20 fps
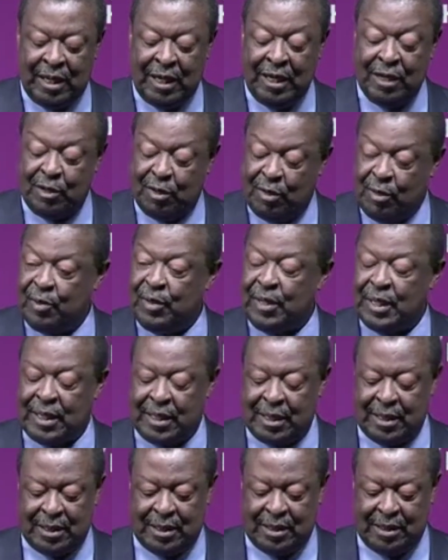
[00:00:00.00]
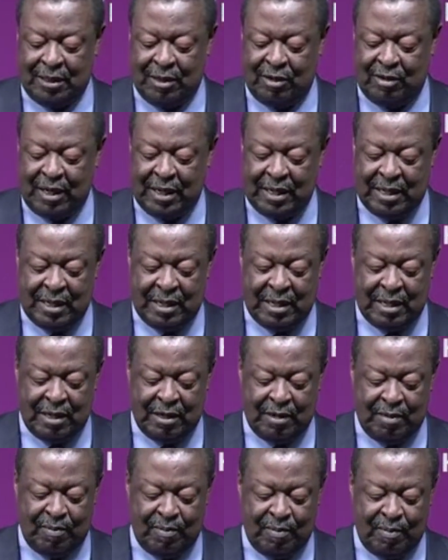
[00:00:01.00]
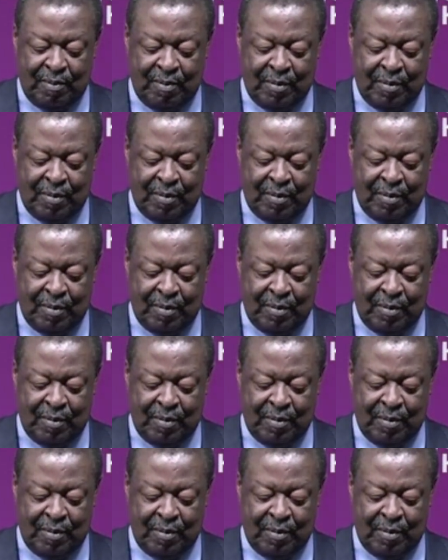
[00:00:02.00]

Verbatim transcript: including the United Kingdom.